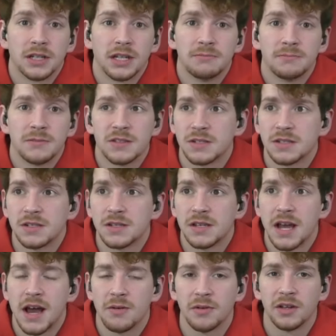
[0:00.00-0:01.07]
Okay. That's just
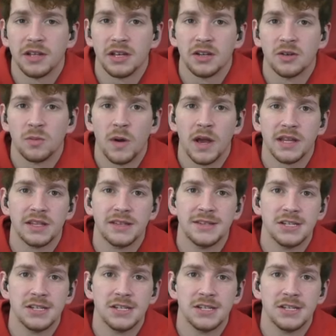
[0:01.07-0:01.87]
not really a good way to